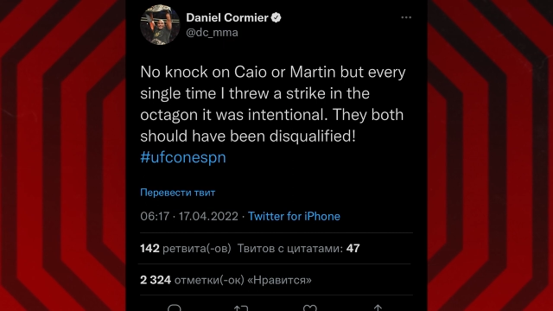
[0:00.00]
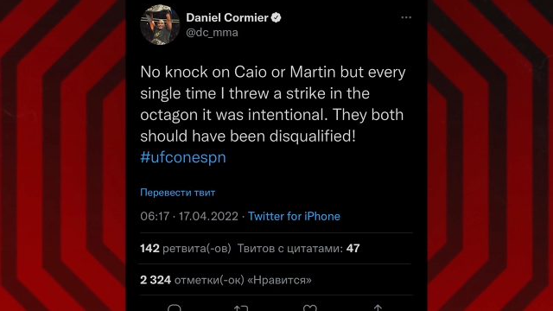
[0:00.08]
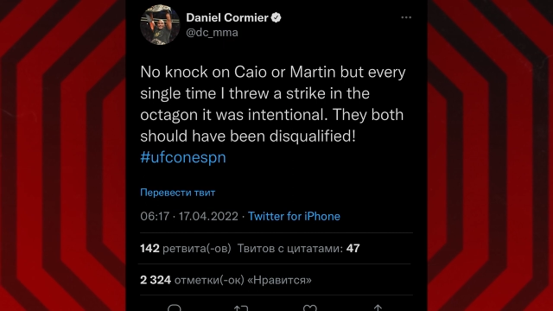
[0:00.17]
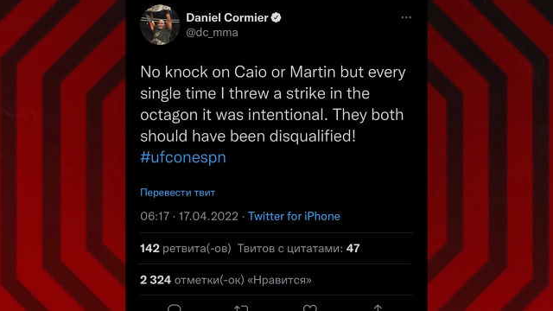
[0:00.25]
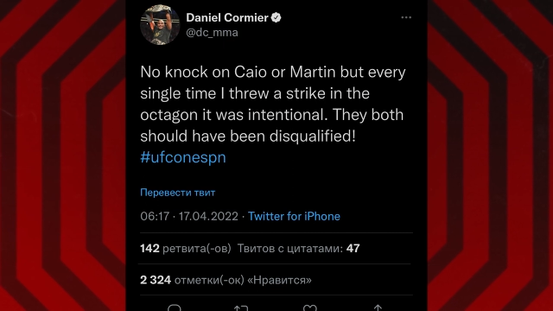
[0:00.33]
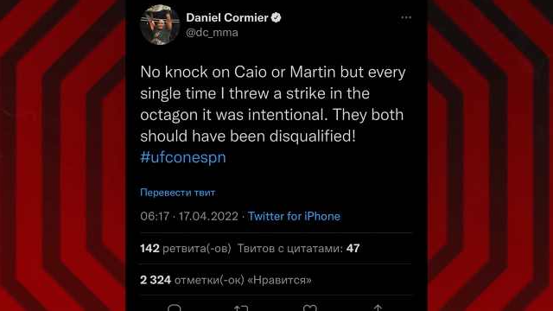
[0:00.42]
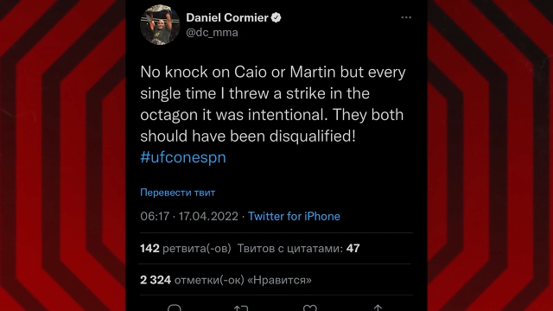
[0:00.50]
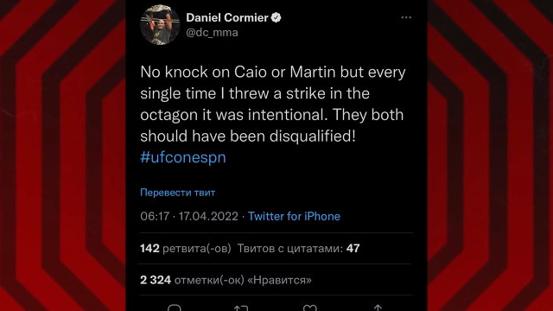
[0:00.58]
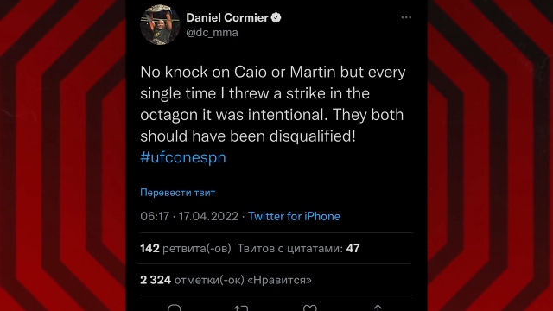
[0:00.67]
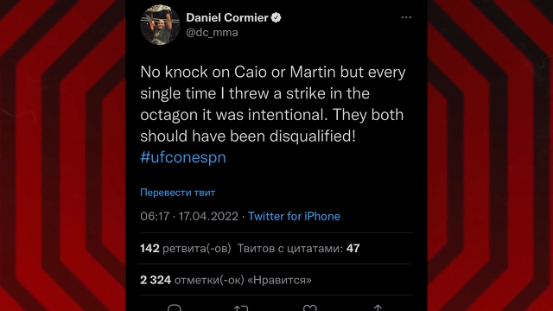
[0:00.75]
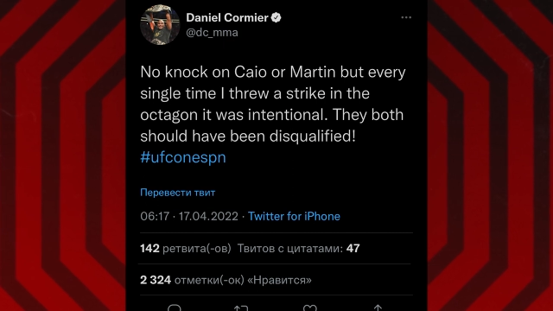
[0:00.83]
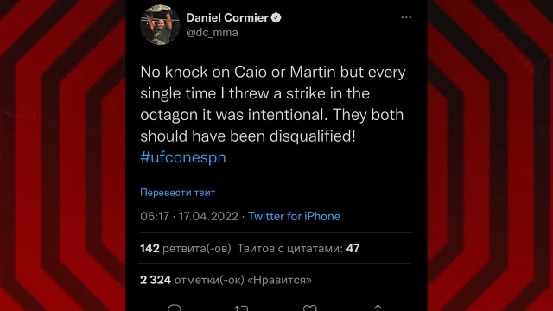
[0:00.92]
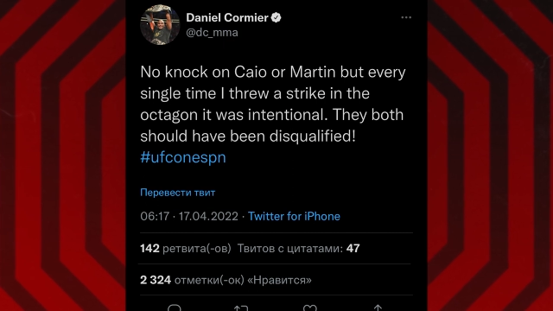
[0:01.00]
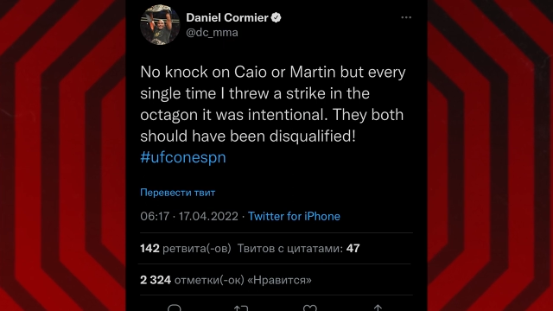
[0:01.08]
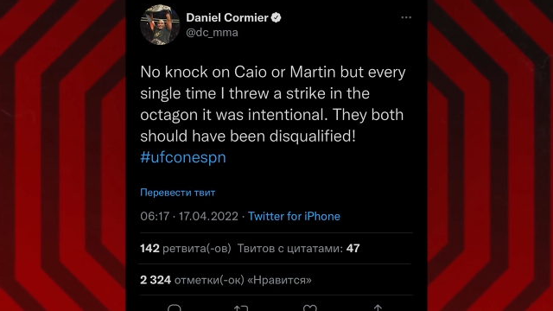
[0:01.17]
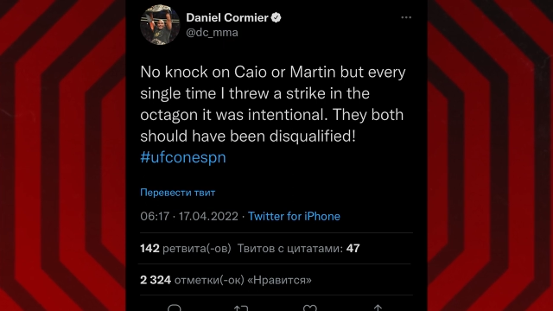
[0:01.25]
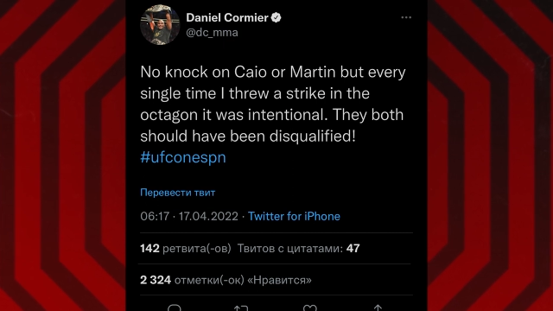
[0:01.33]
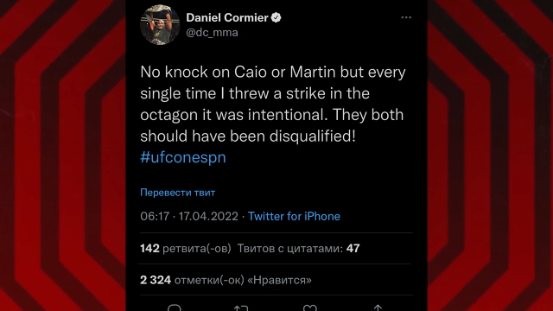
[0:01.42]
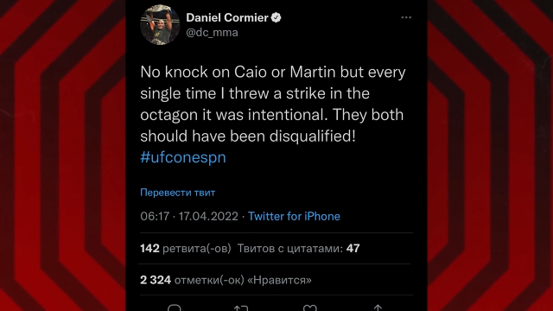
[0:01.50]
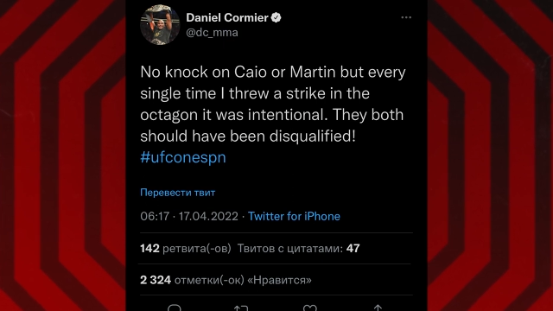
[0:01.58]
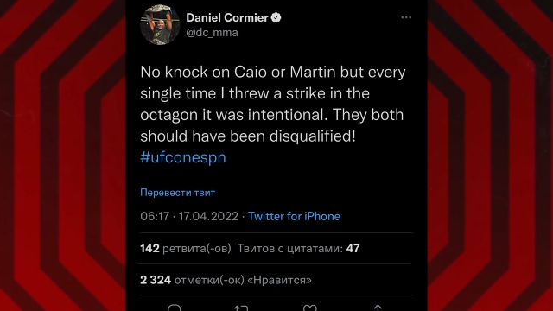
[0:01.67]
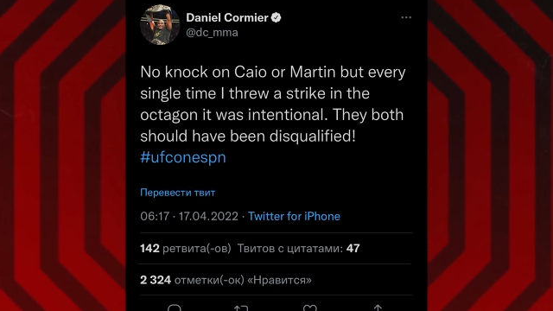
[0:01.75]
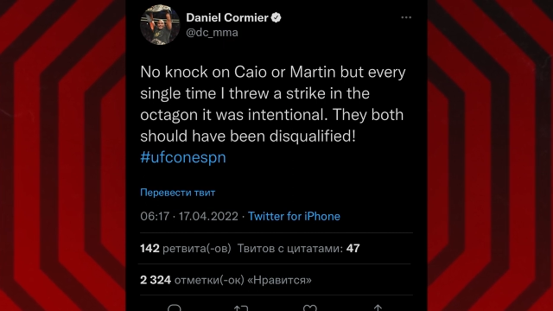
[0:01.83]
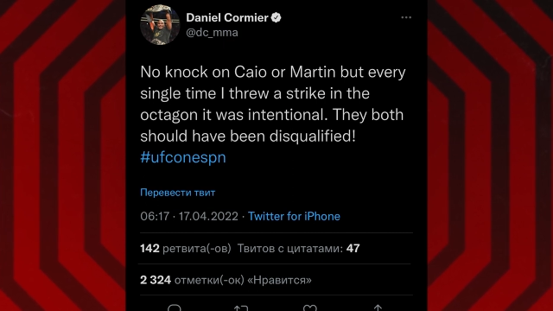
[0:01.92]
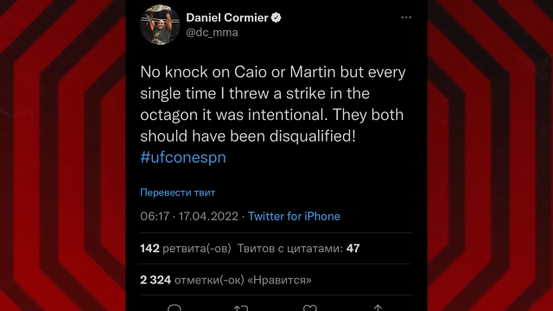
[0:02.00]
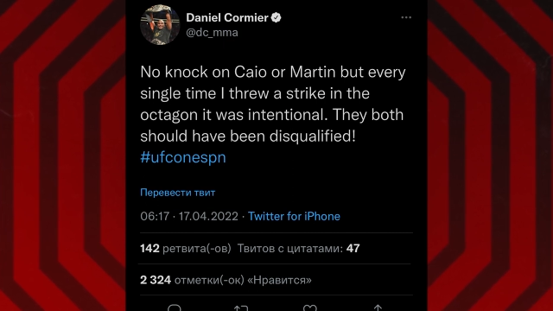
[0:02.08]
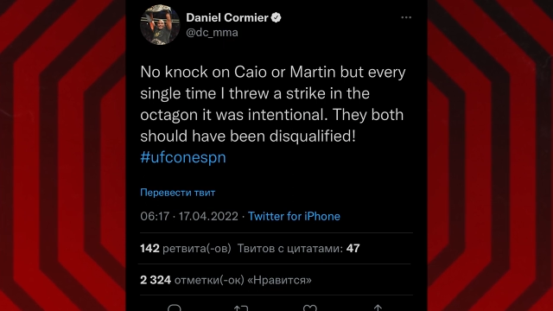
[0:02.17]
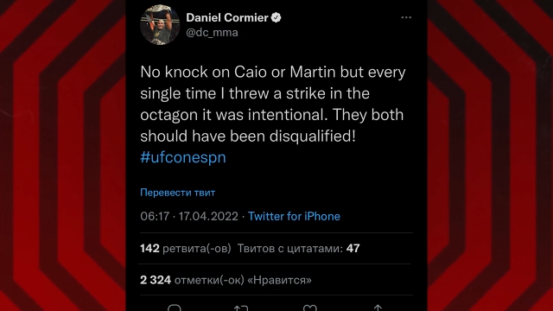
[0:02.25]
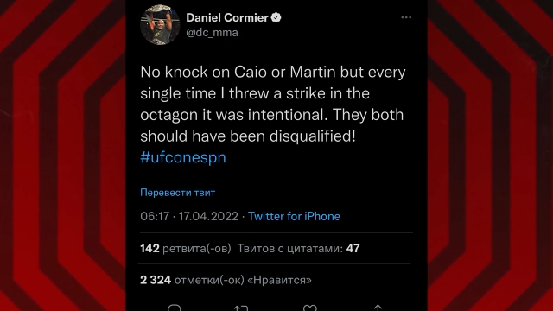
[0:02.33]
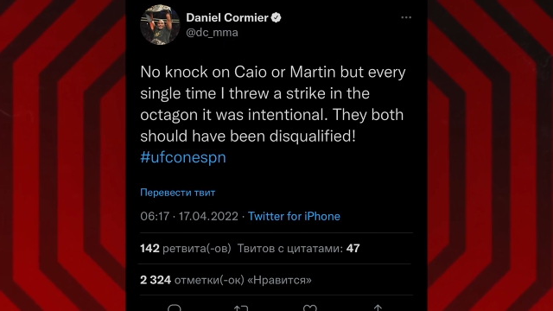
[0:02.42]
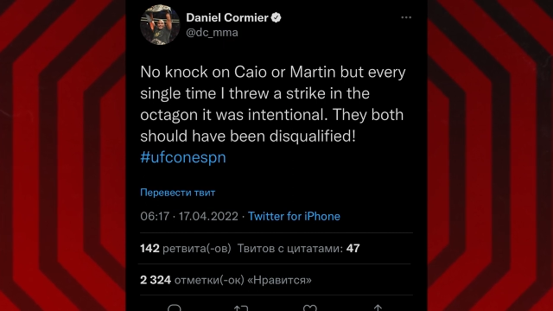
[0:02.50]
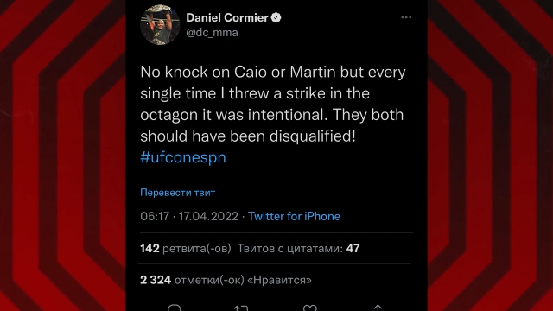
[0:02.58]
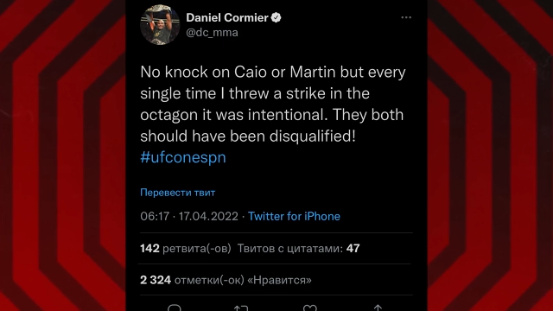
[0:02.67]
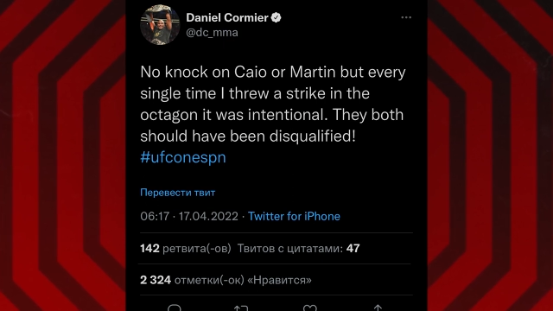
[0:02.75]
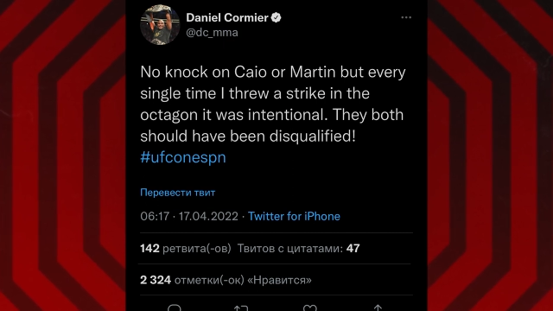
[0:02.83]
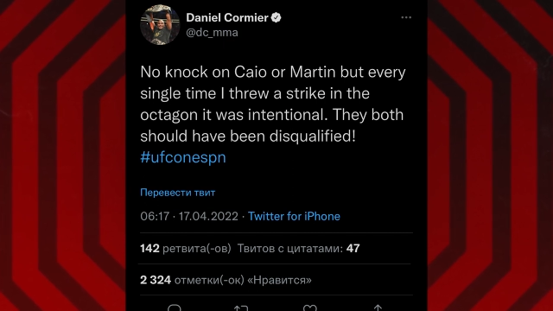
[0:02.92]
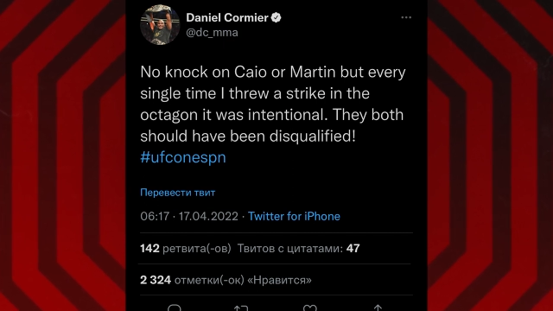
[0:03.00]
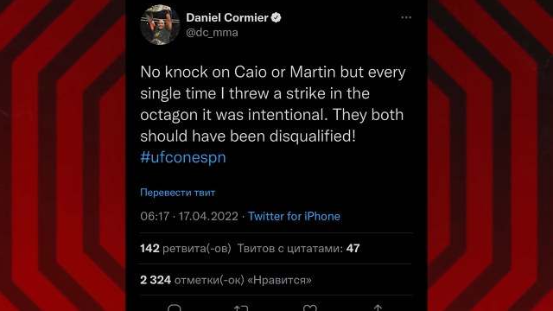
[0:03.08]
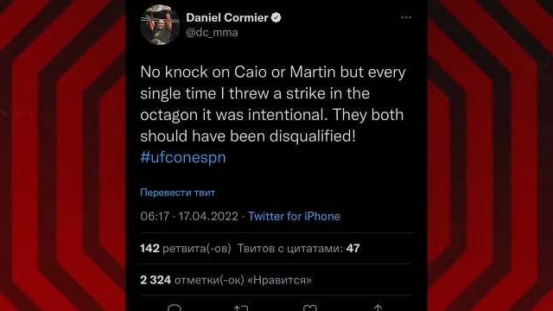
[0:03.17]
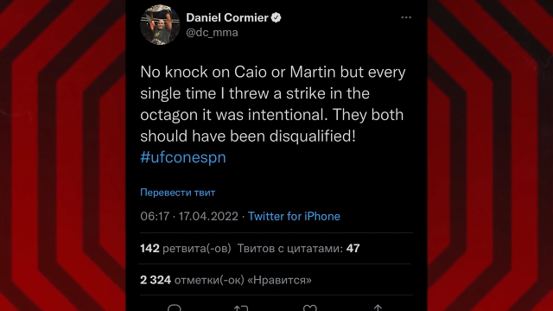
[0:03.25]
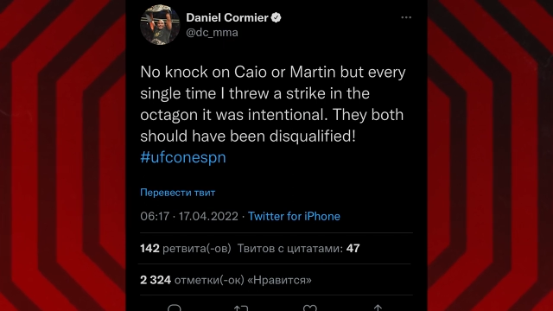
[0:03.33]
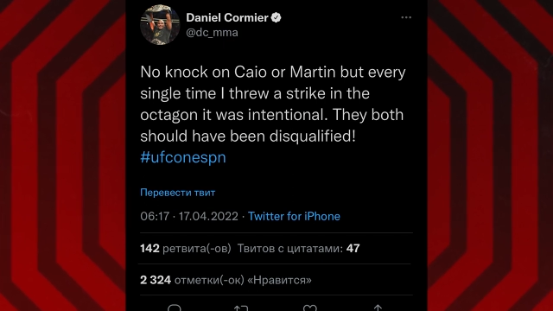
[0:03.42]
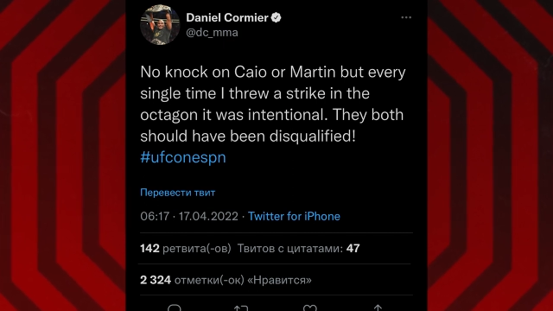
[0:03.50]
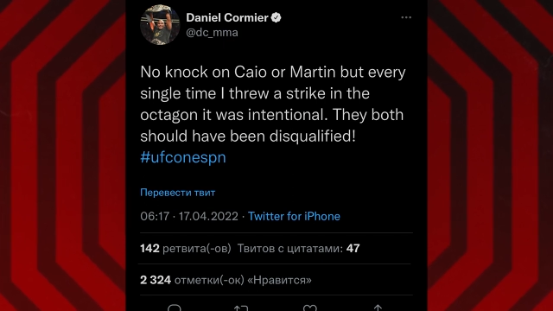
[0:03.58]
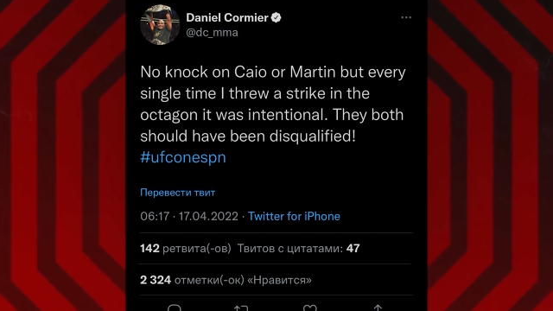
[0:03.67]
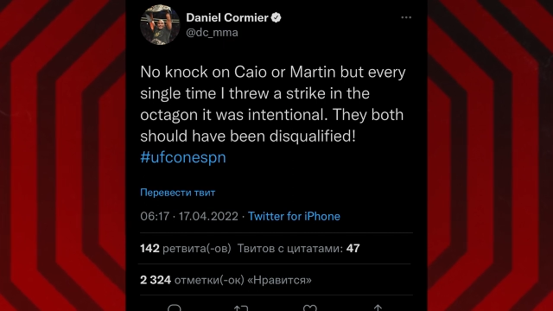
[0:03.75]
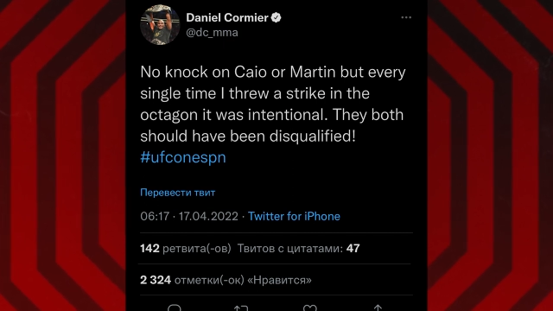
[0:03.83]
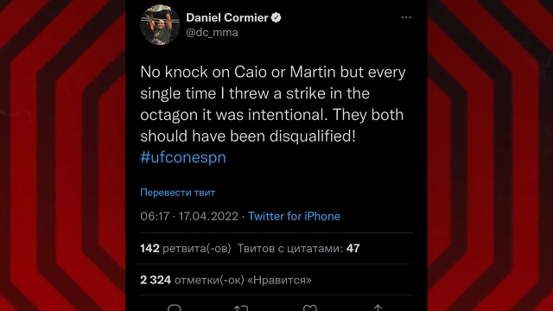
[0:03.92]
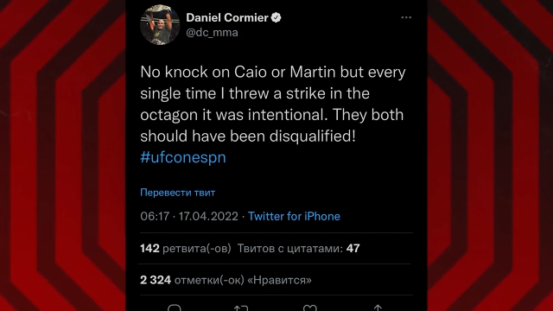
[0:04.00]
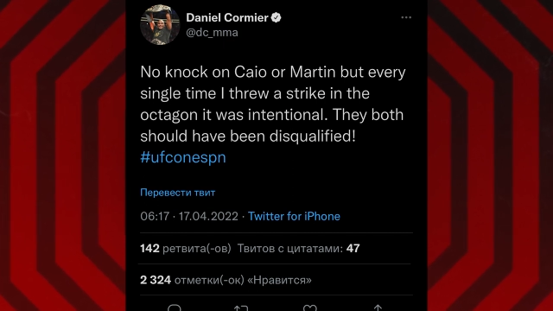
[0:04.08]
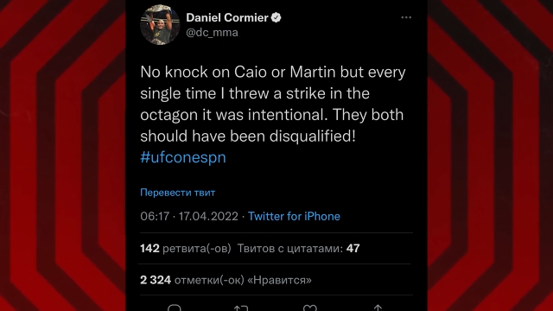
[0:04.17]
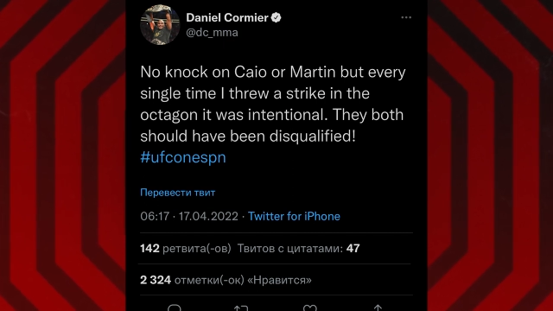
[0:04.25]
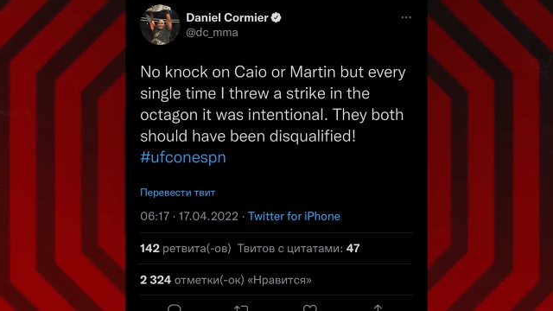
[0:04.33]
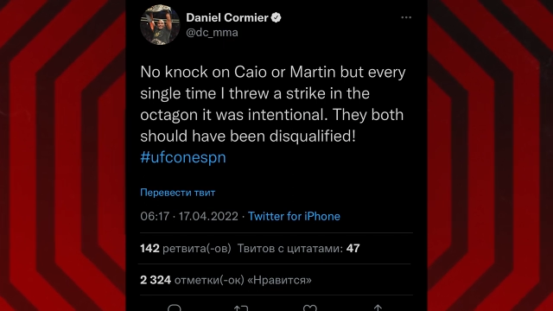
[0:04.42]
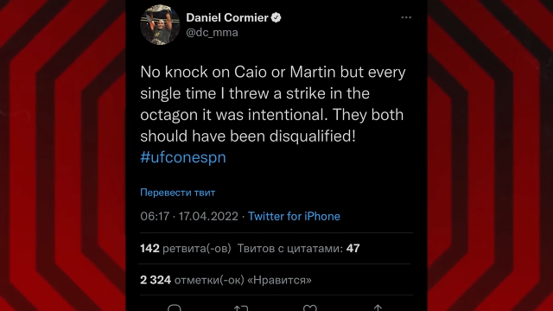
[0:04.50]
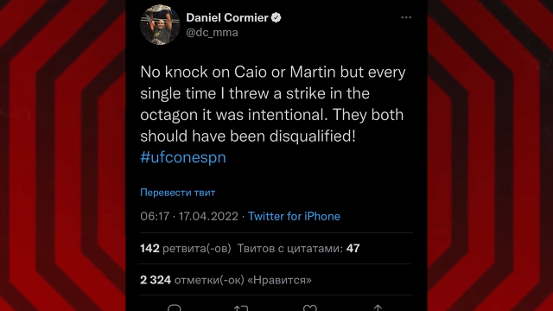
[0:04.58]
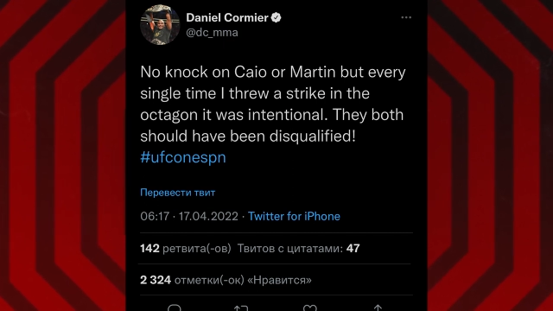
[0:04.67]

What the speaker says: (no speaker visible)